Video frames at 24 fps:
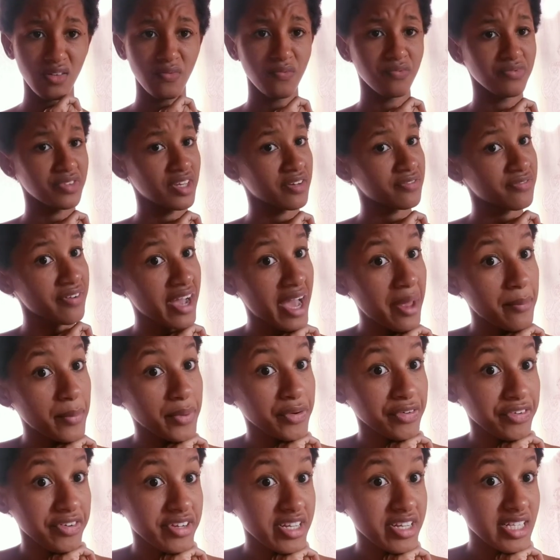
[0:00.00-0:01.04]
You find me
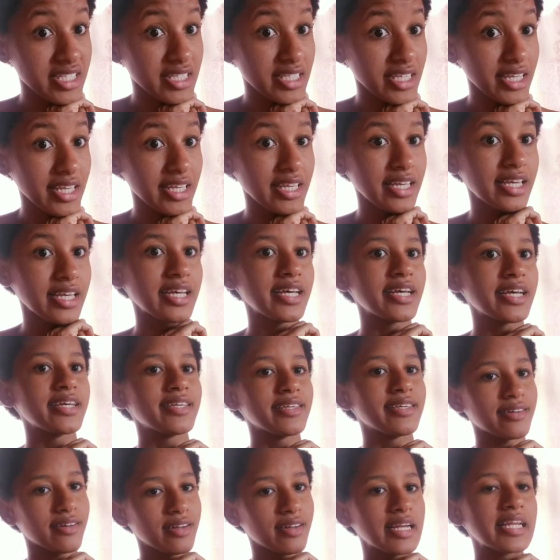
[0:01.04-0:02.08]
crazy?
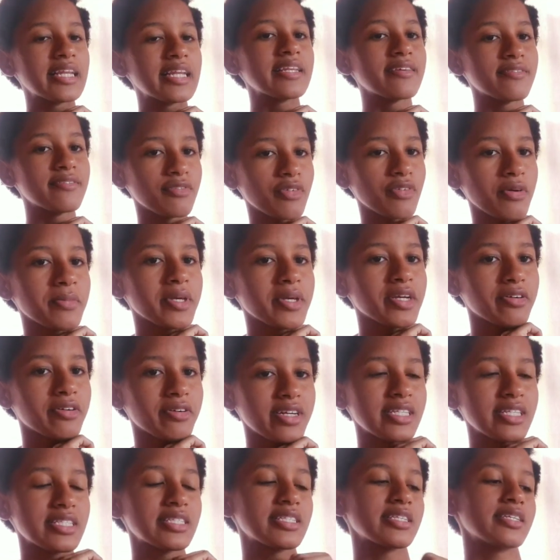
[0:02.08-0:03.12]
You're gonna live with me
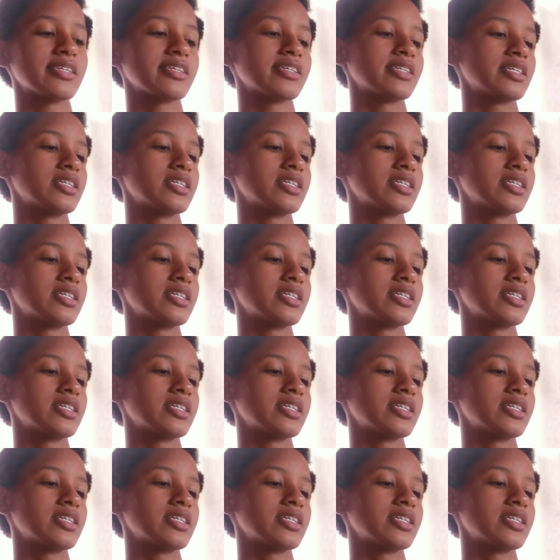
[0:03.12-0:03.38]
crazy.